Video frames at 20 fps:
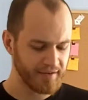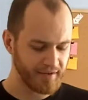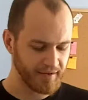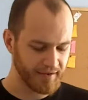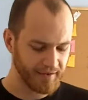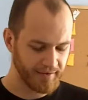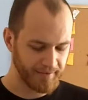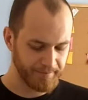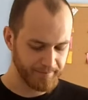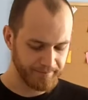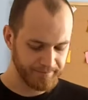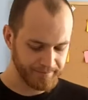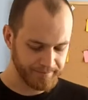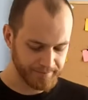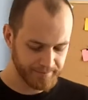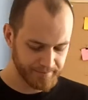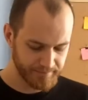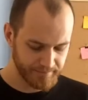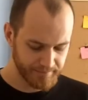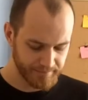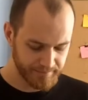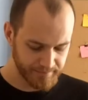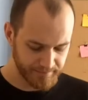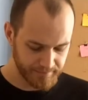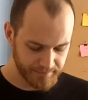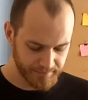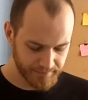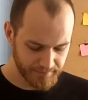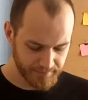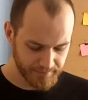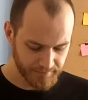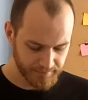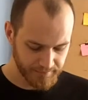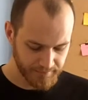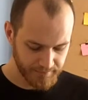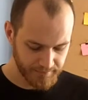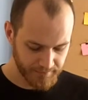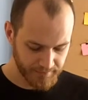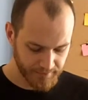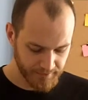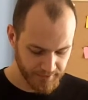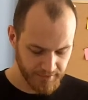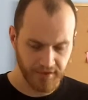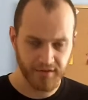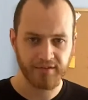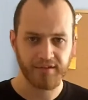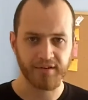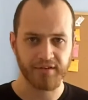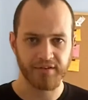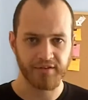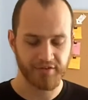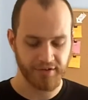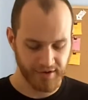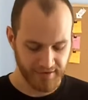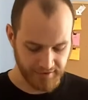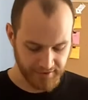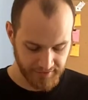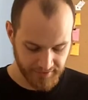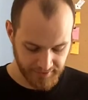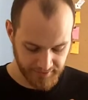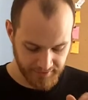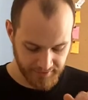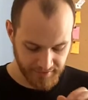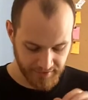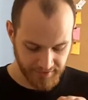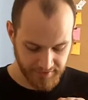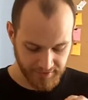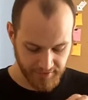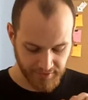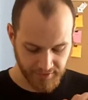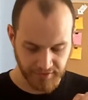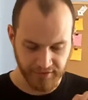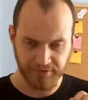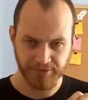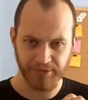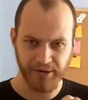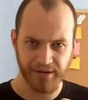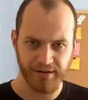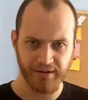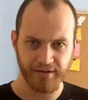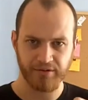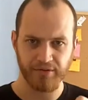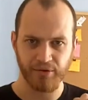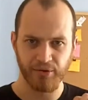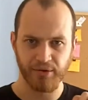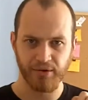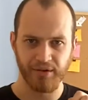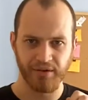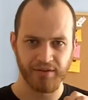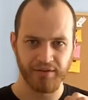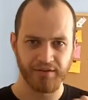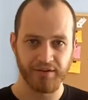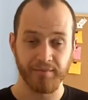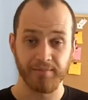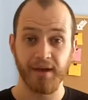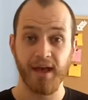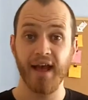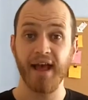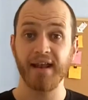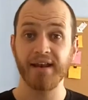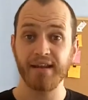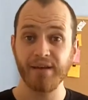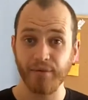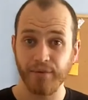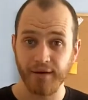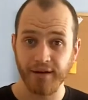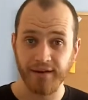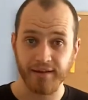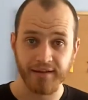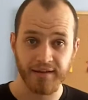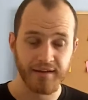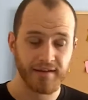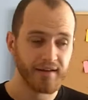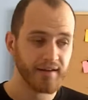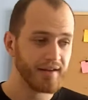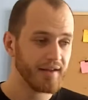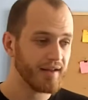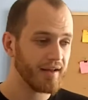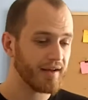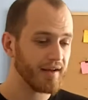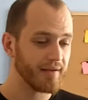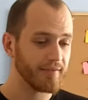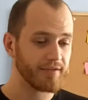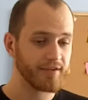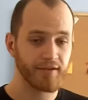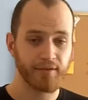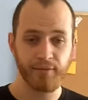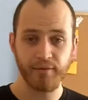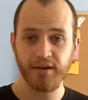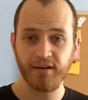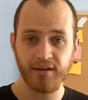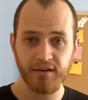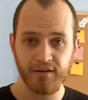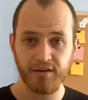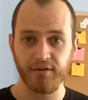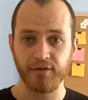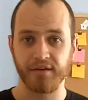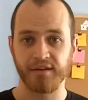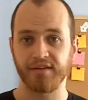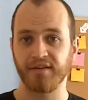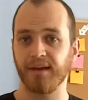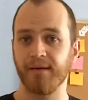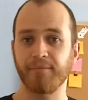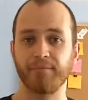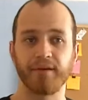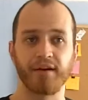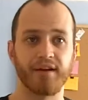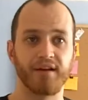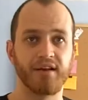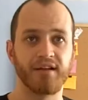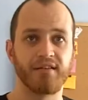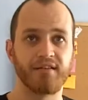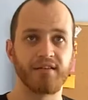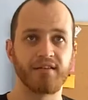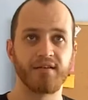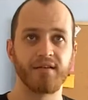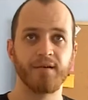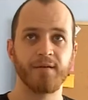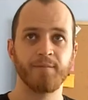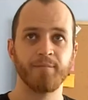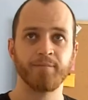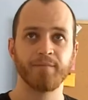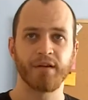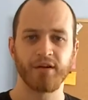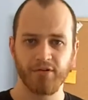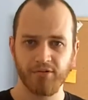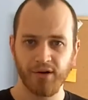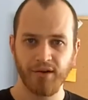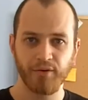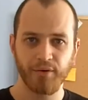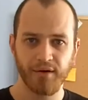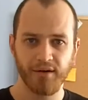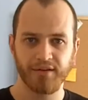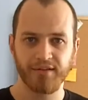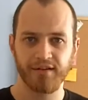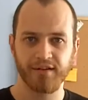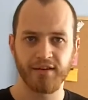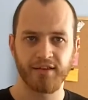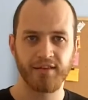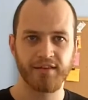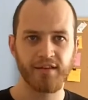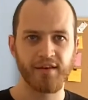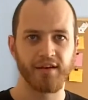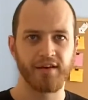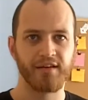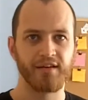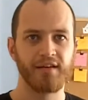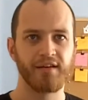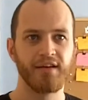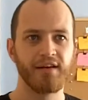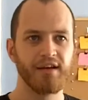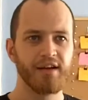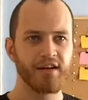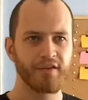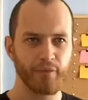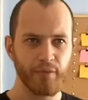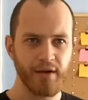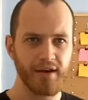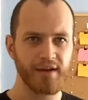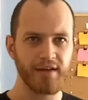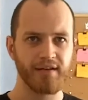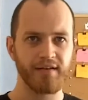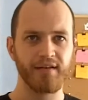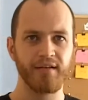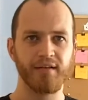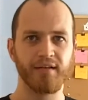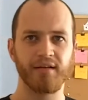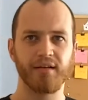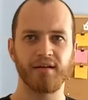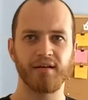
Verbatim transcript: Um, so I just got distracted because it's got all this really nice oil on the top. Anyway, um, so the weekly nuke is happening, and it's it's really quite exciting thing, and it's weird.